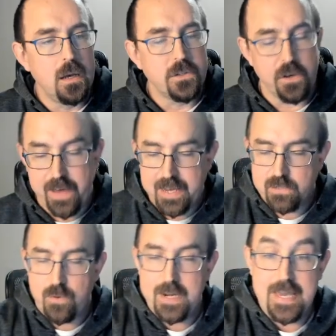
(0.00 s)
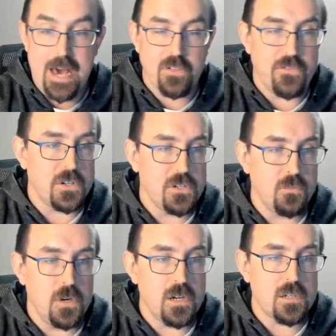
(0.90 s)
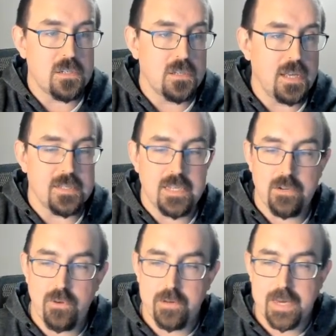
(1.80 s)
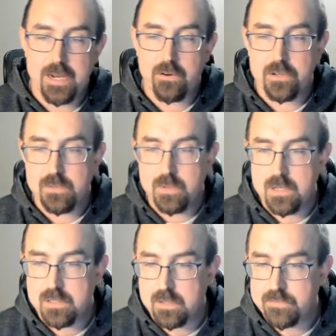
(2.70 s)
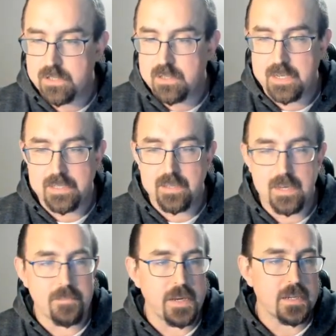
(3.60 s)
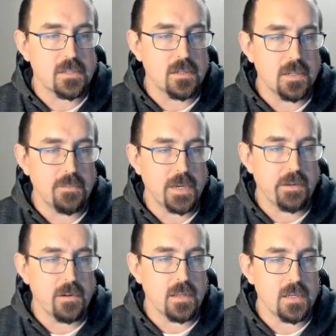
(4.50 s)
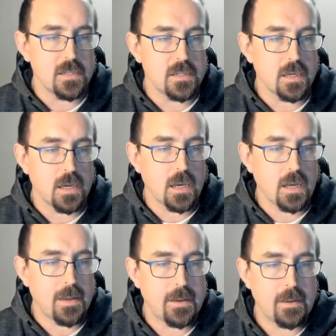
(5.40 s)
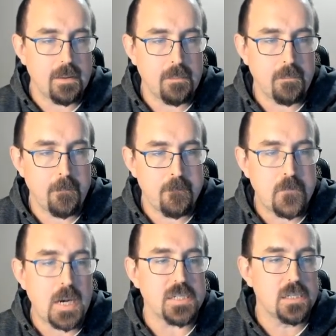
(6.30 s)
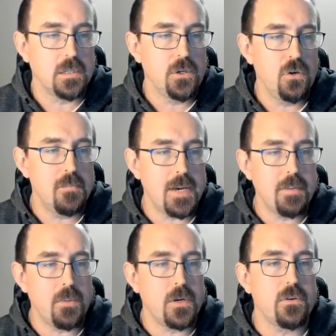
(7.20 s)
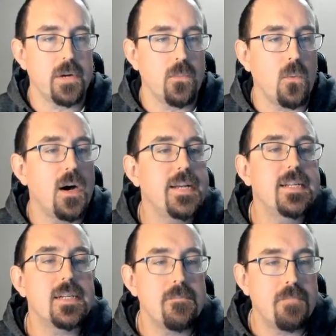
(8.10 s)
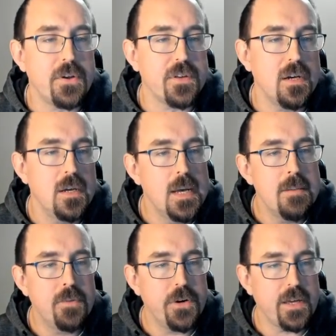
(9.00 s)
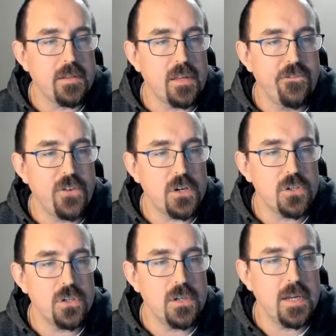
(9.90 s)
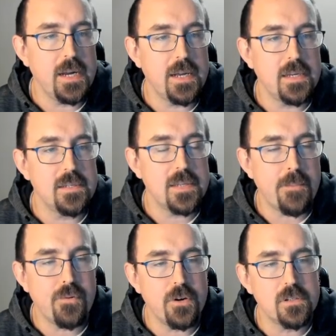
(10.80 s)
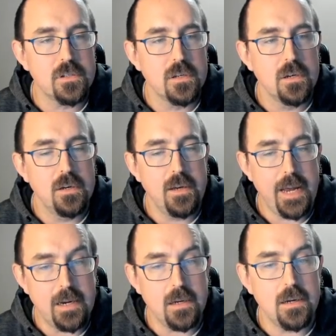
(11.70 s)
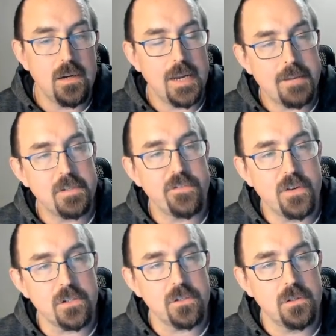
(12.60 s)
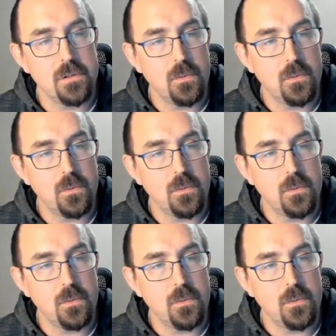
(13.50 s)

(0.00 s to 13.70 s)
So that is really how the function works. That's how rolling aggregates works. So I've just deleted that by accident. Let me get rid of this. Um, but you may be wondering, why did I bother putting the function in a separate inner lambda function?